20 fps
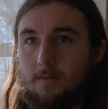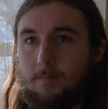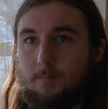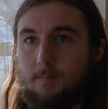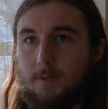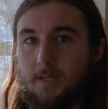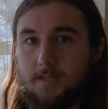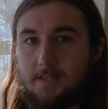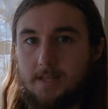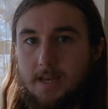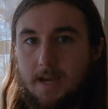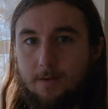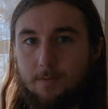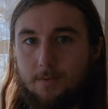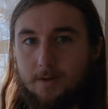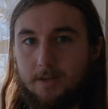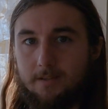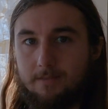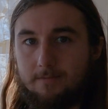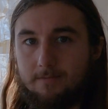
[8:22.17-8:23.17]
because that
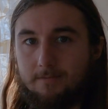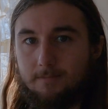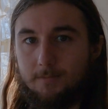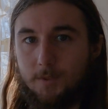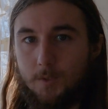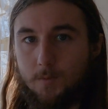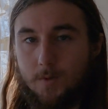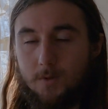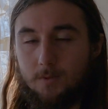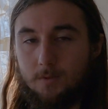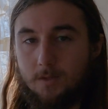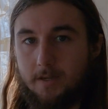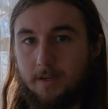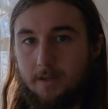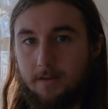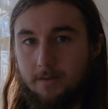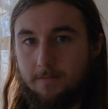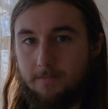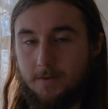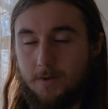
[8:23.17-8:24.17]
way you won't look
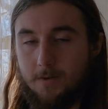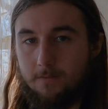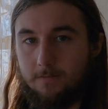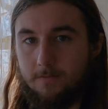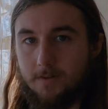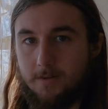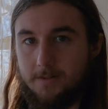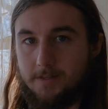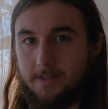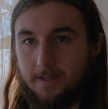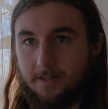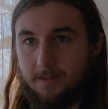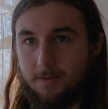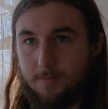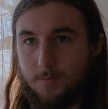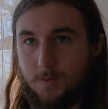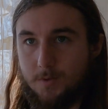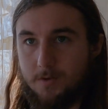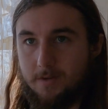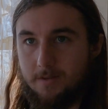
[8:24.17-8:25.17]
at your phone first thing in the
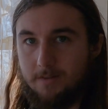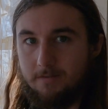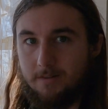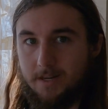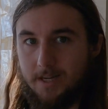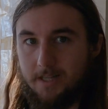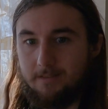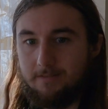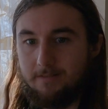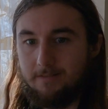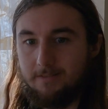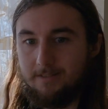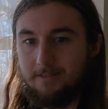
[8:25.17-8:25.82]
morning, right?